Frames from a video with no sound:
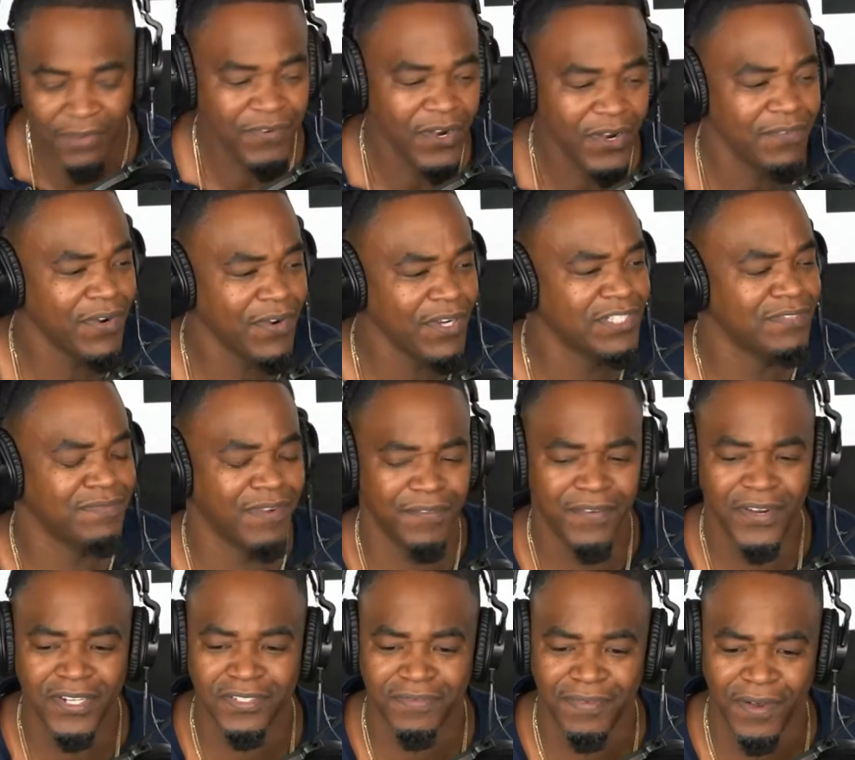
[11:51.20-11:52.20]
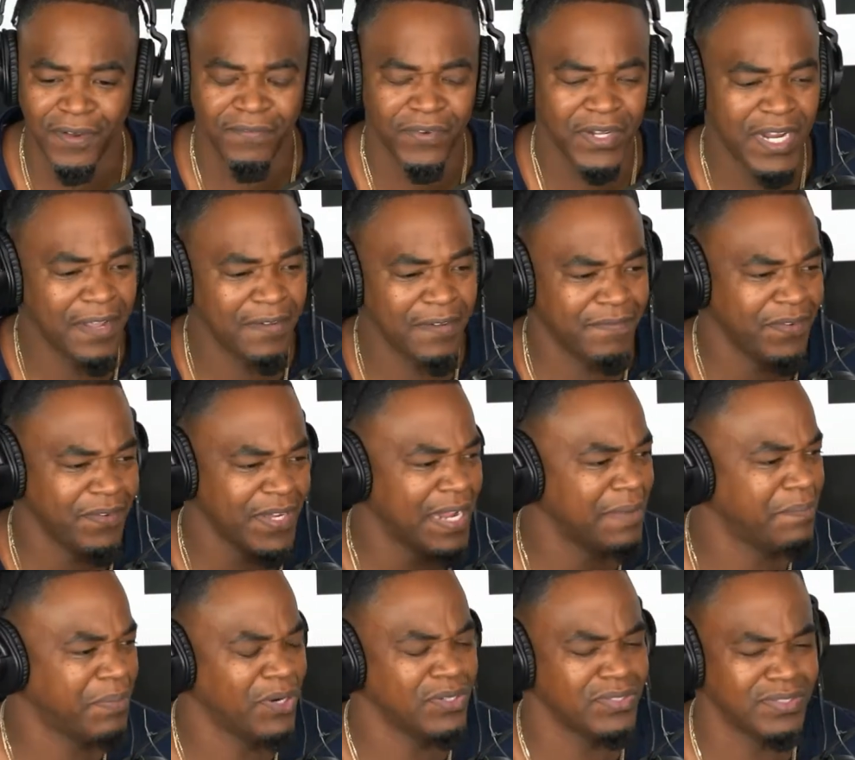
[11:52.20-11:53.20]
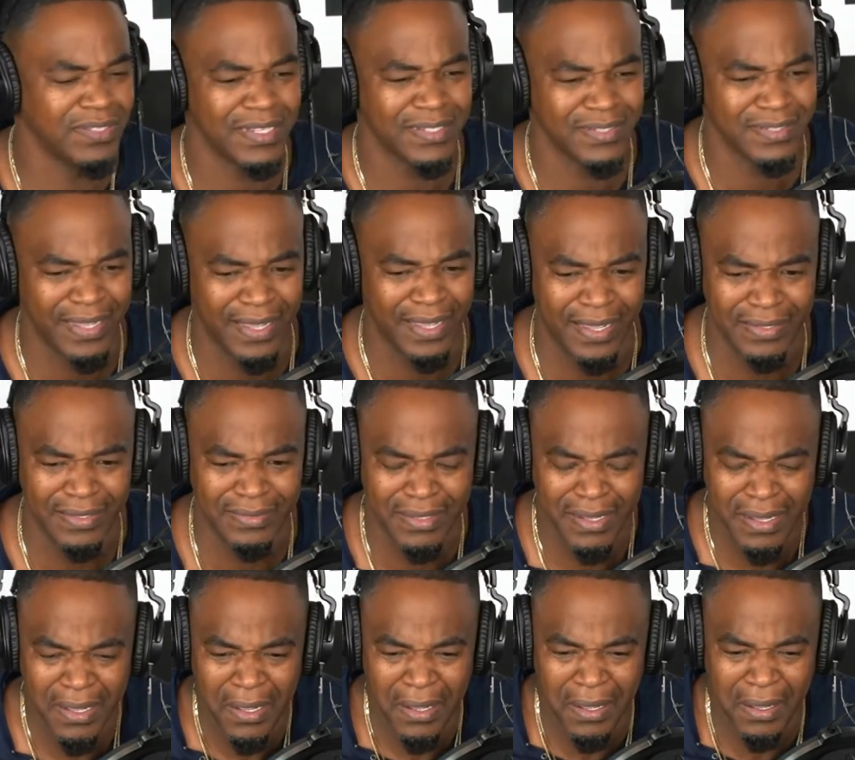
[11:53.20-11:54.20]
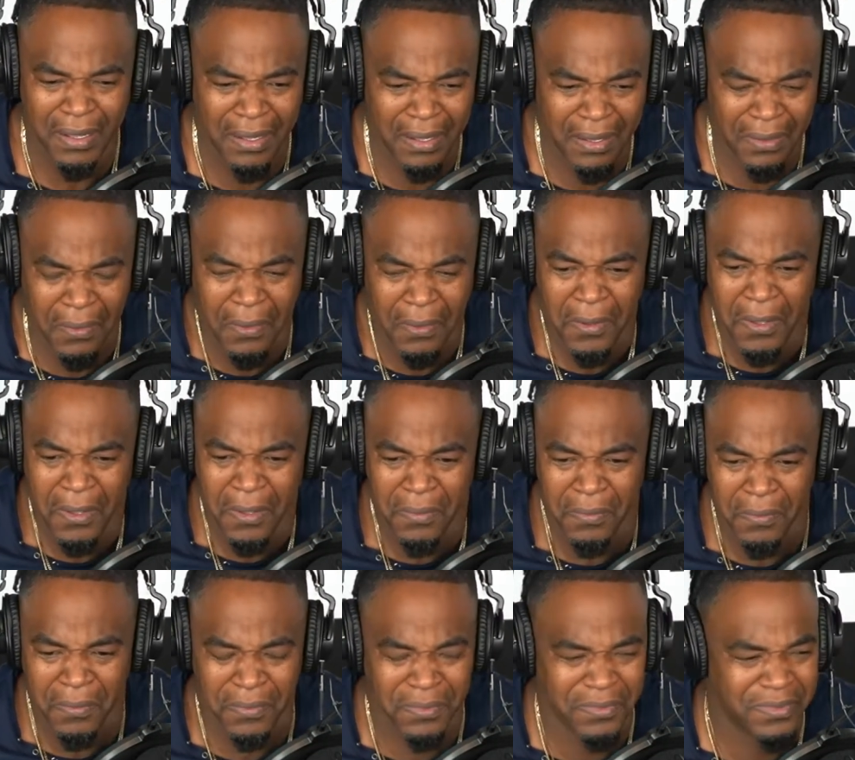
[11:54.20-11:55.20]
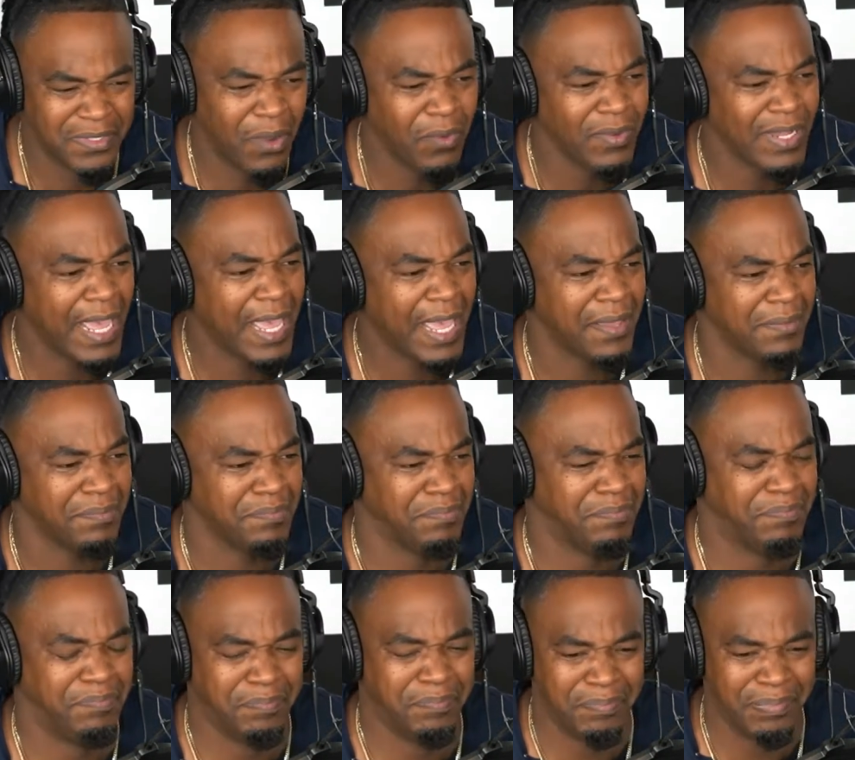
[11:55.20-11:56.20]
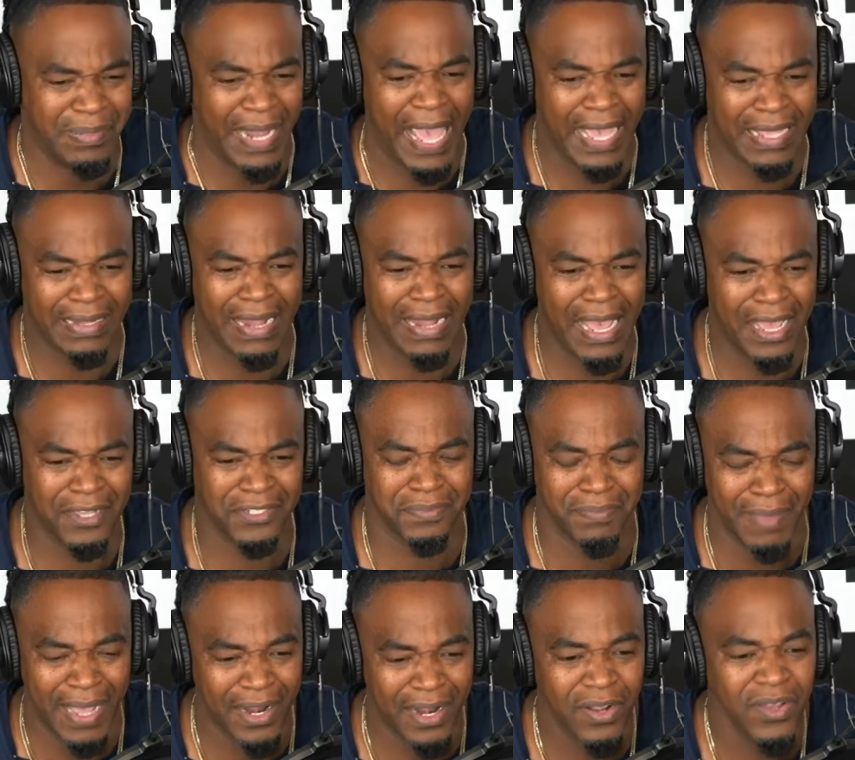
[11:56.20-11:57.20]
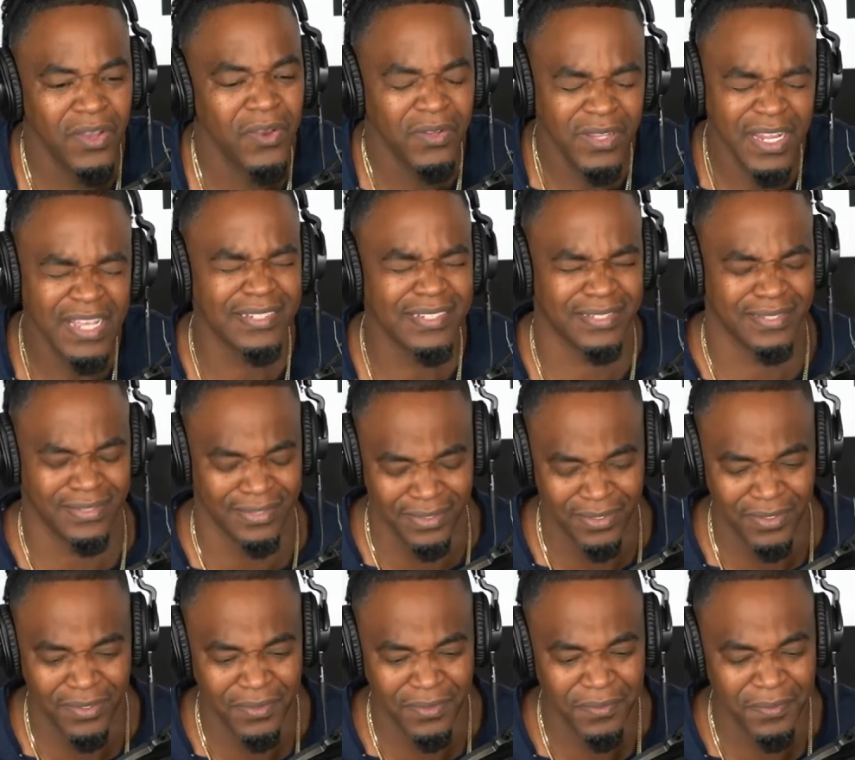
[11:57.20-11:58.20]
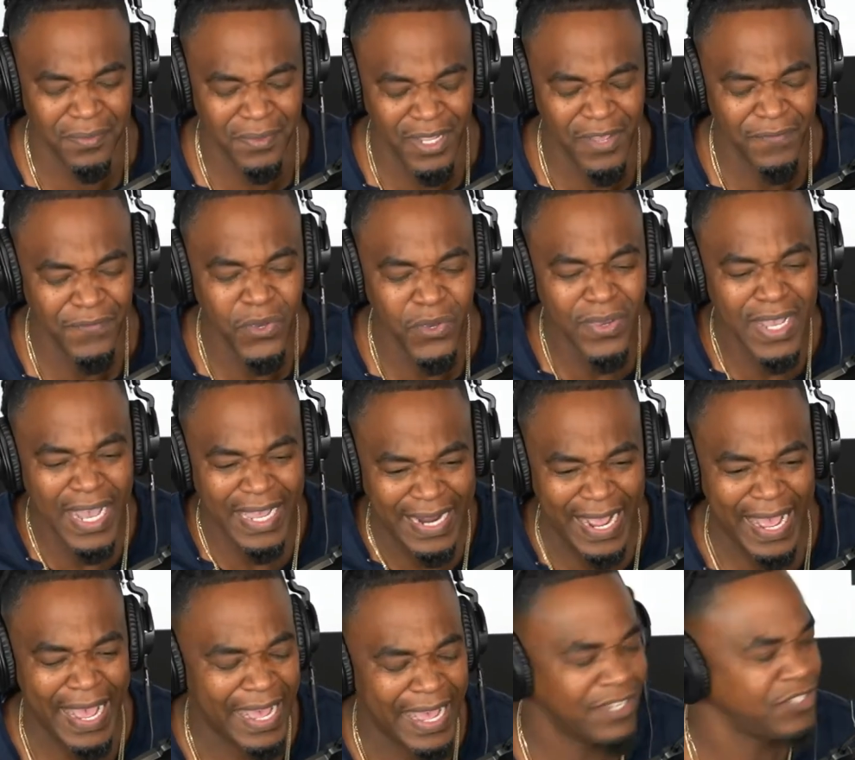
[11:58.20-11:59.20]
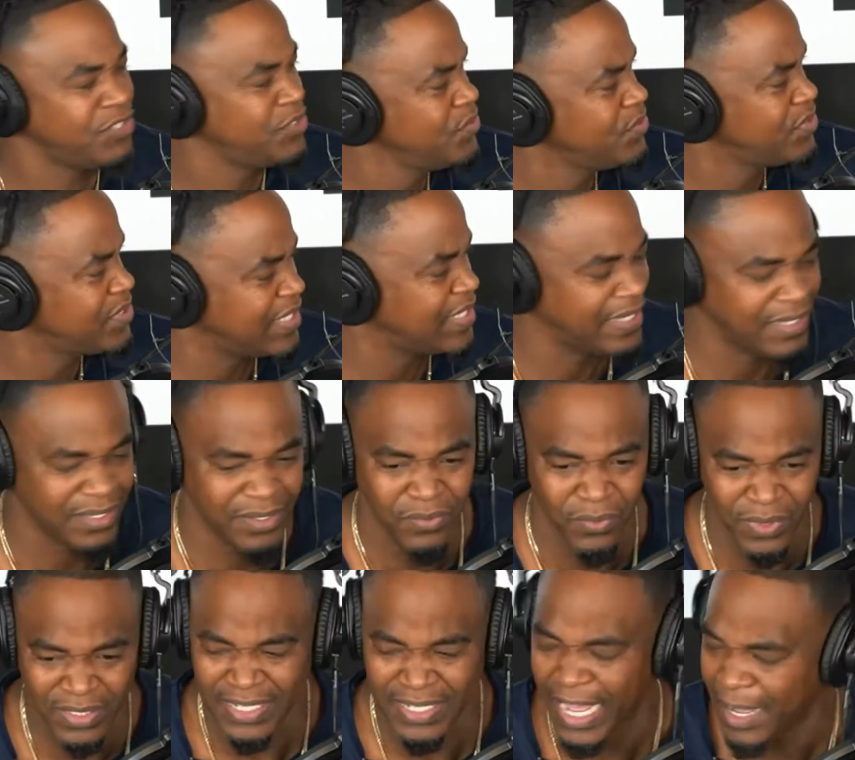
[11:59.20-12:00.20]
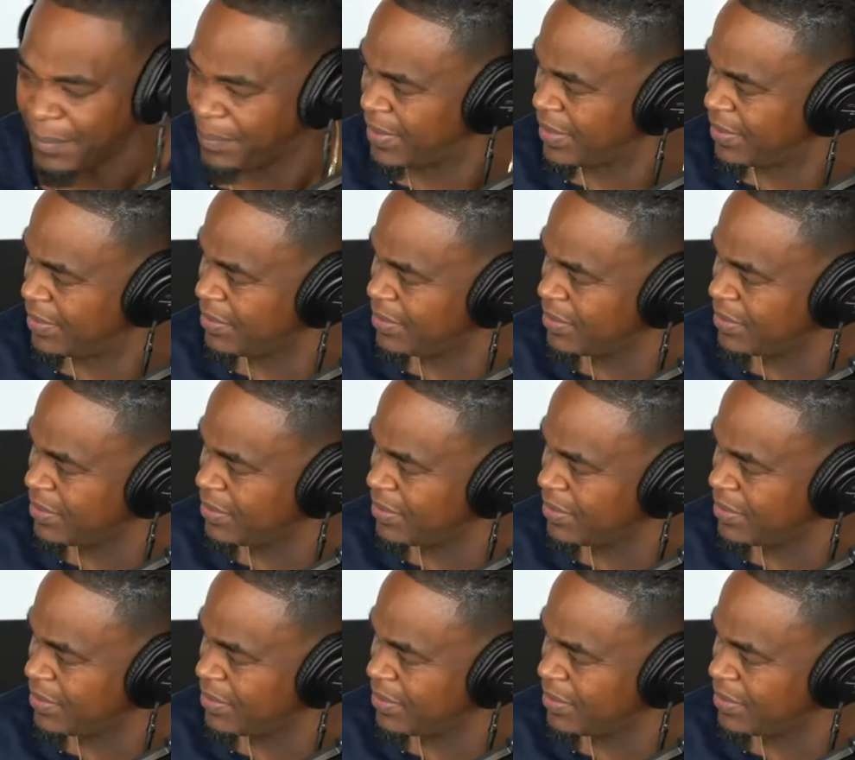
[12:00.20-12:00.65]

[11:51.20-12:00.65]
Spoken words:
First of all, for that person that says, don't like Black Lives Matter. Listen, if you got eyes, you see what's happening.